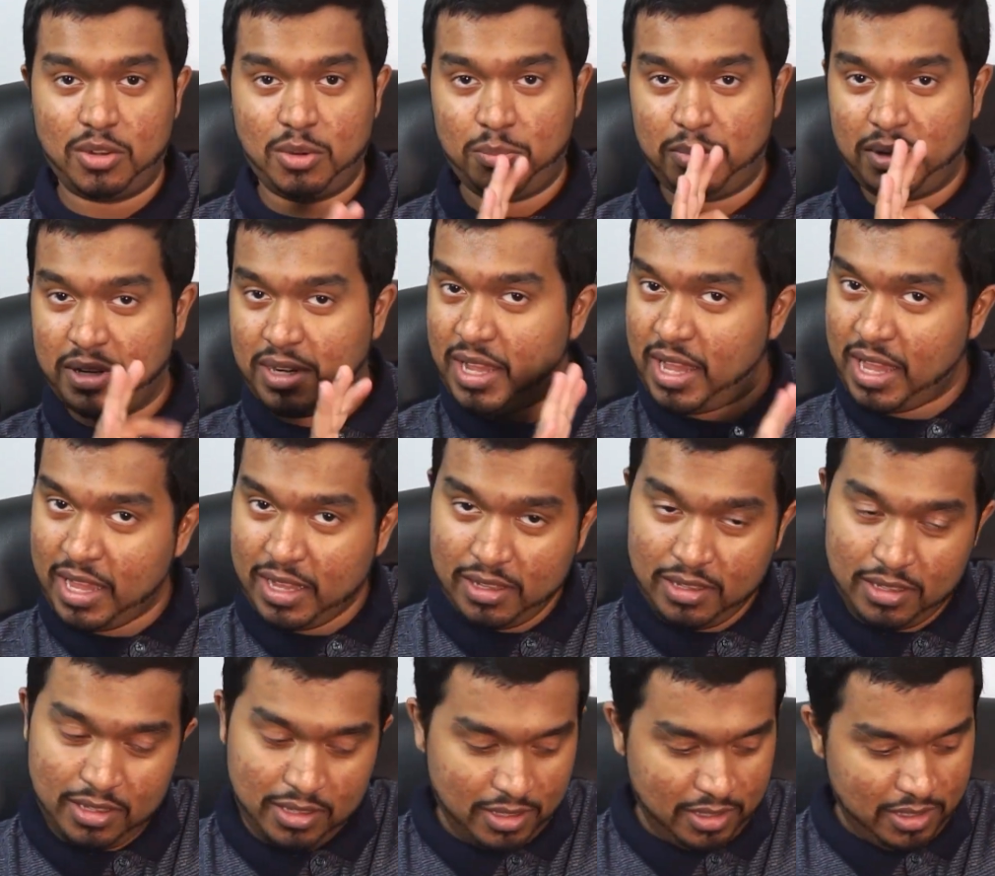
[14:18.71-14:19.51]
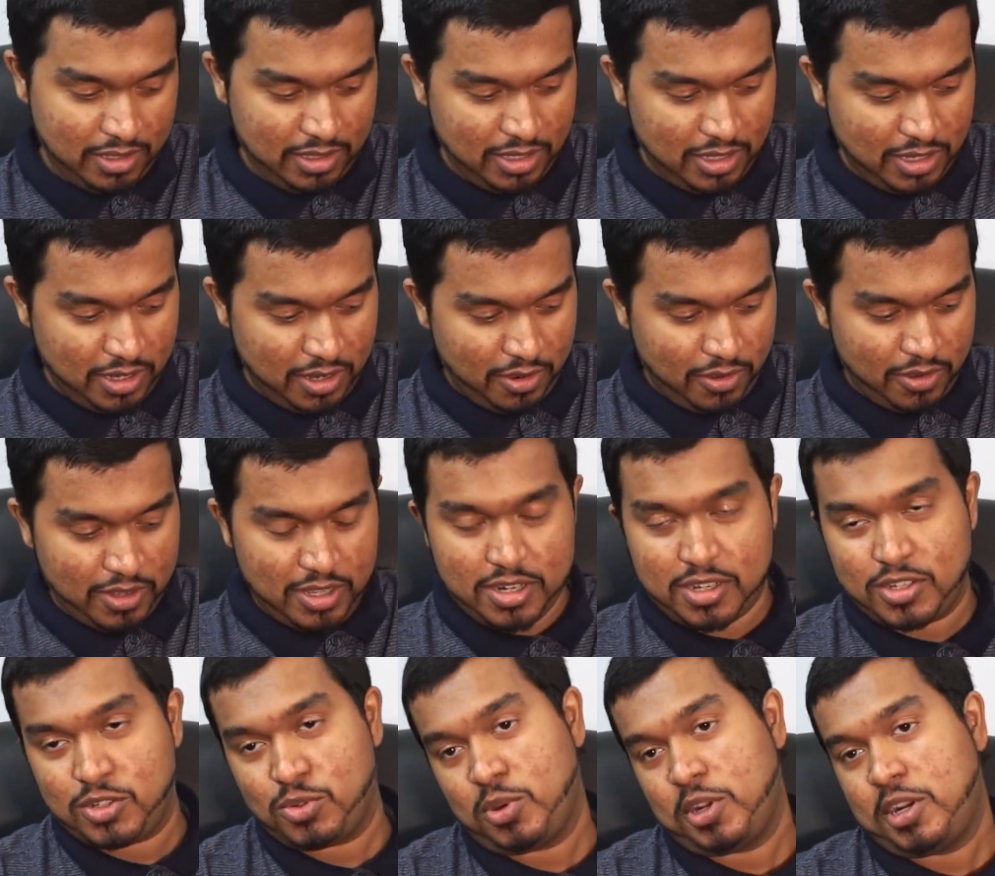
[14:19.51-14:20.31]
But hey, it
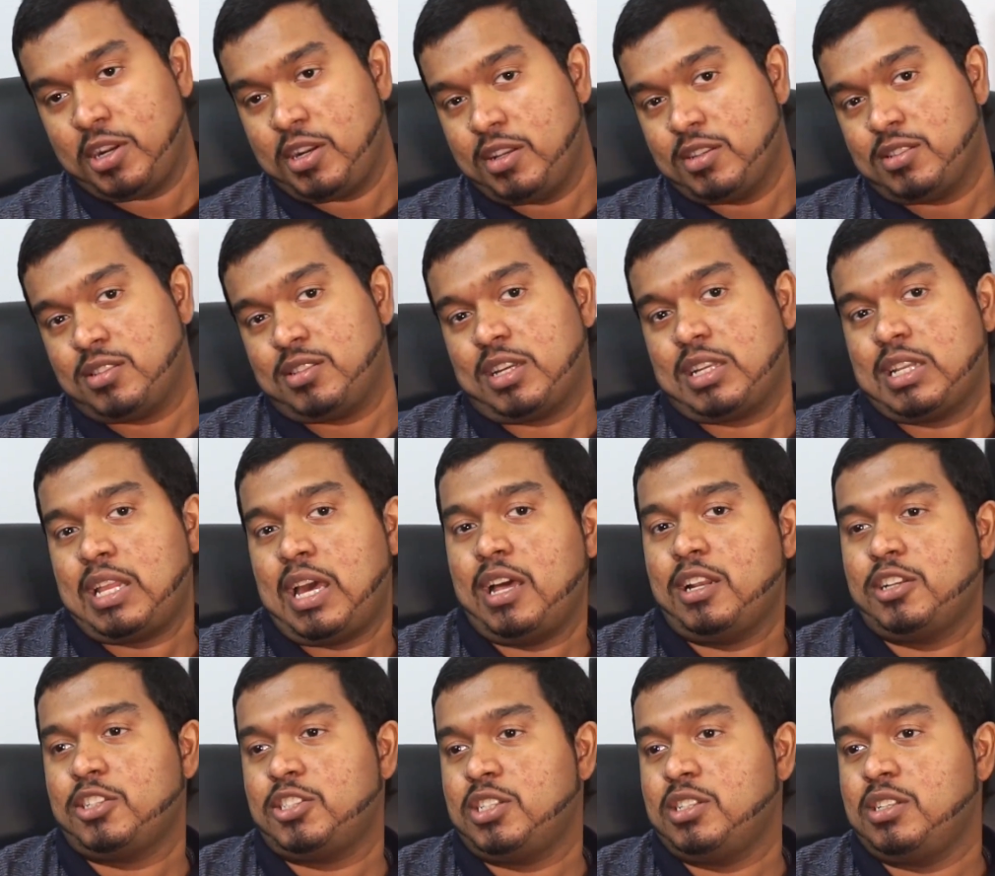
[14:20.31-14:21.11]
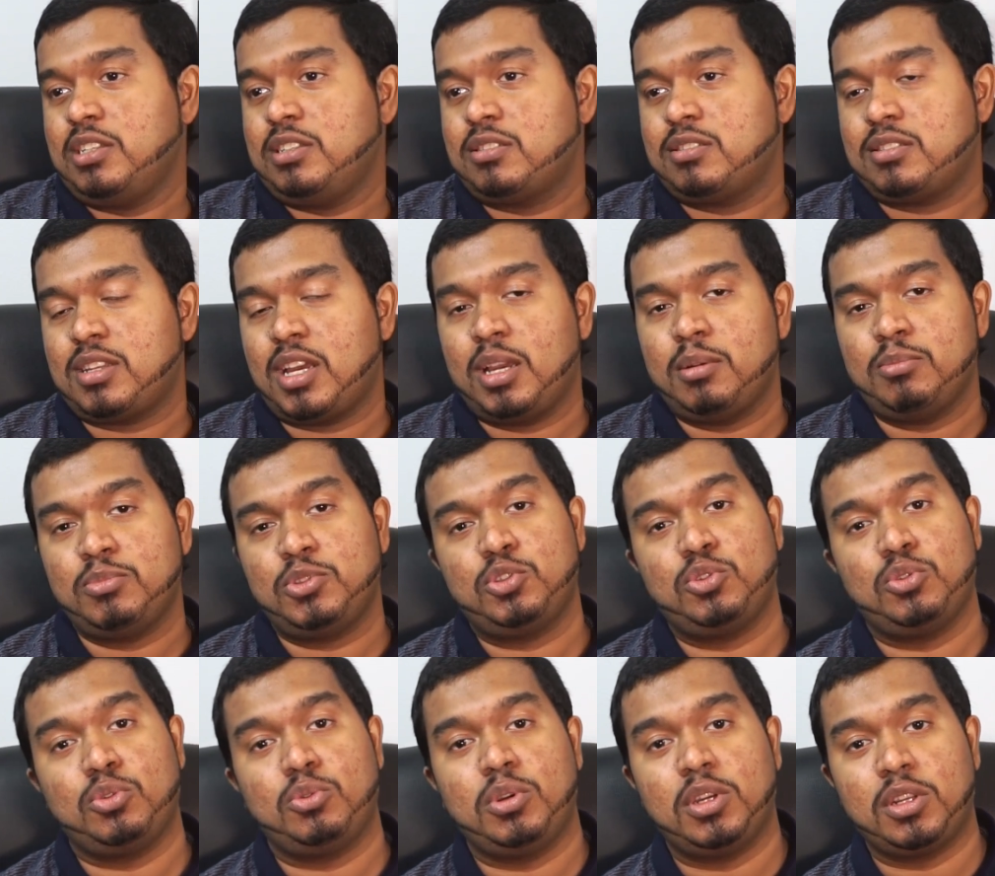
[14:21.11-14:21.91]
is what it is. Technology needs time
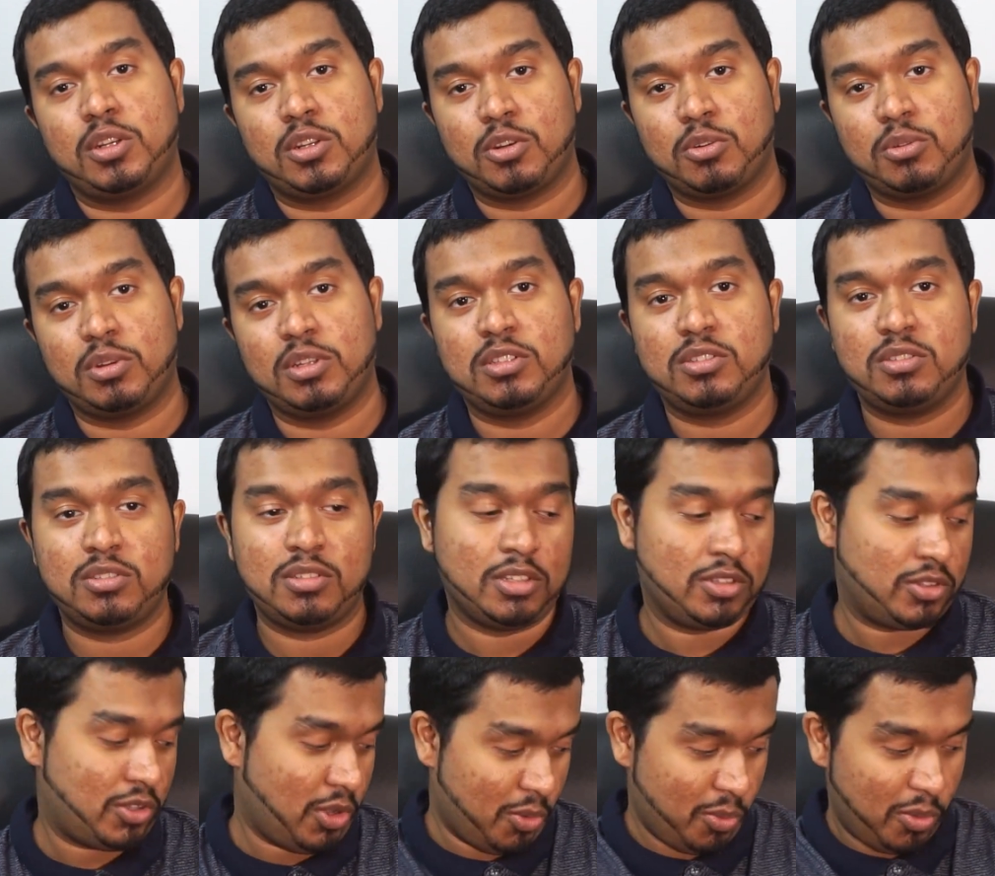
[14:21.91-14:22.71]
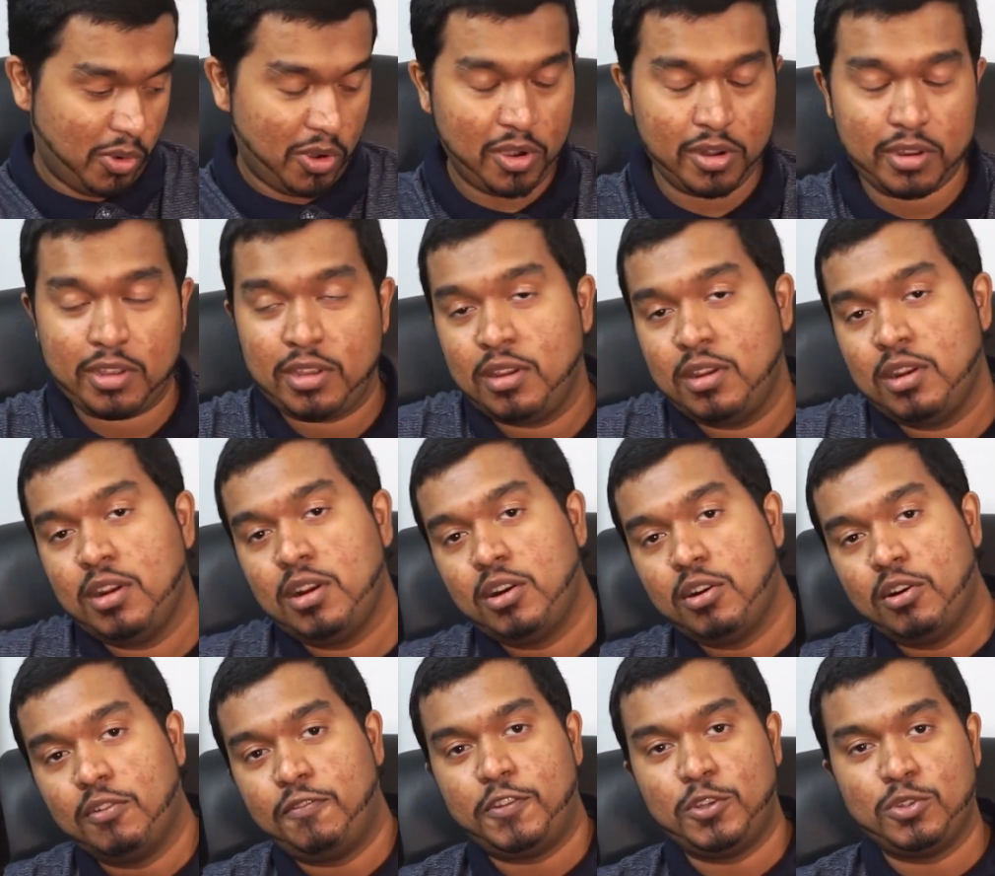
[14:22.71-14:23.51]
to increase. And don't worry,
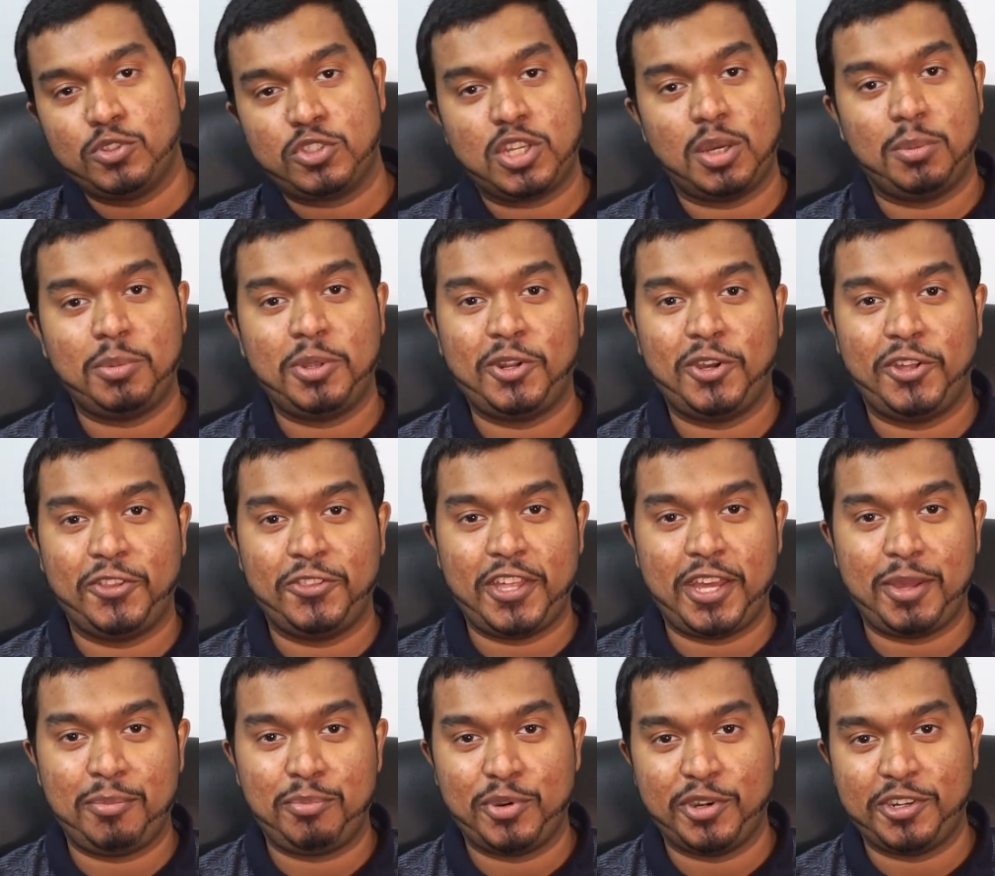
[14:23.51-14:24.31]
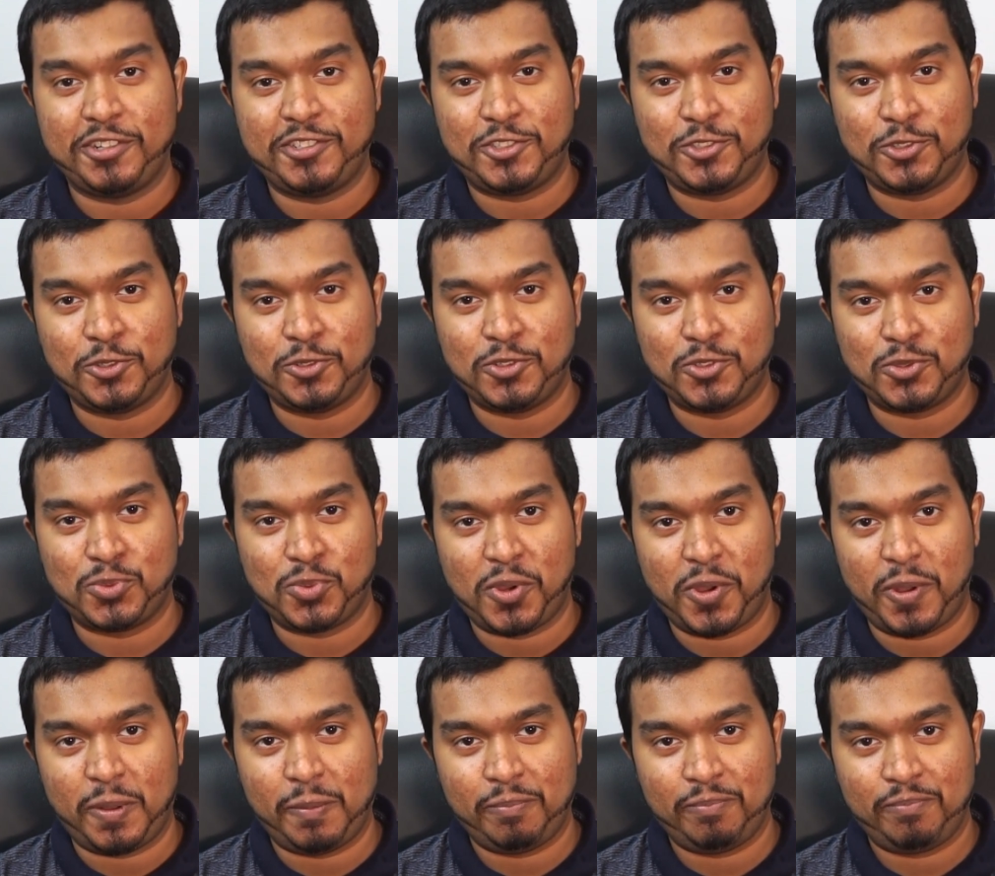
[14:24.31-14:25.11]
reviews coming on that pretty soon as
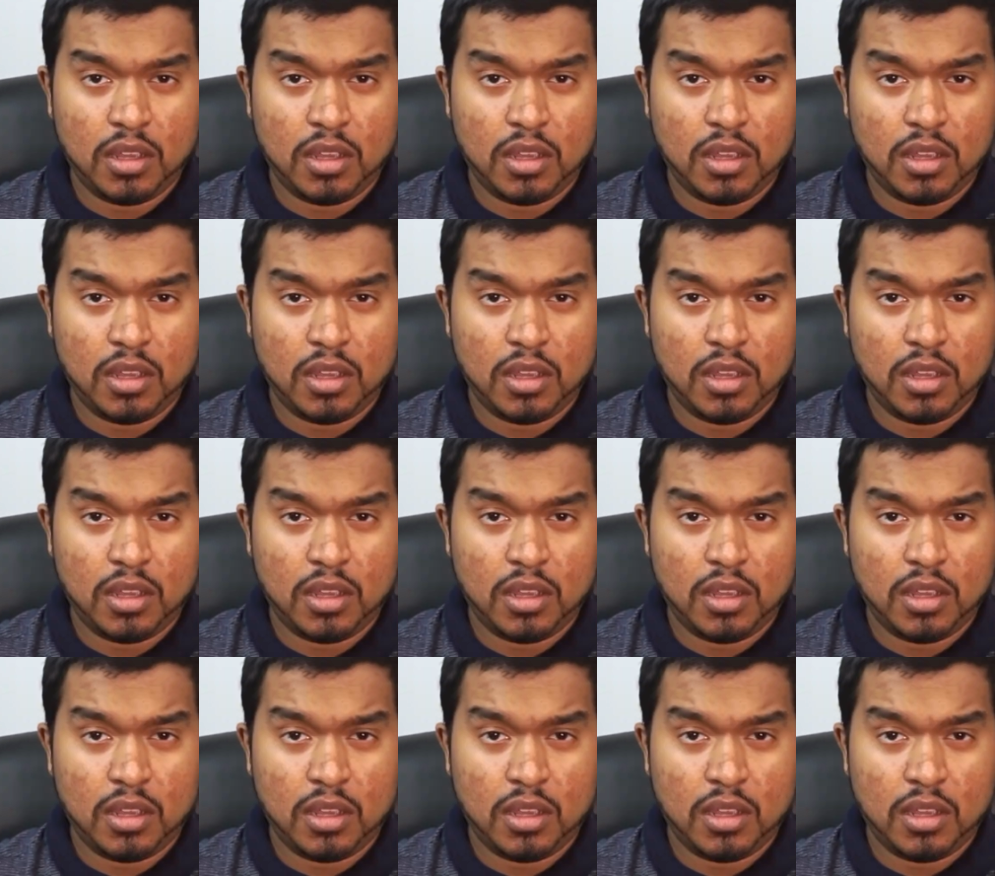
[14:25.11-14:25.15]
well.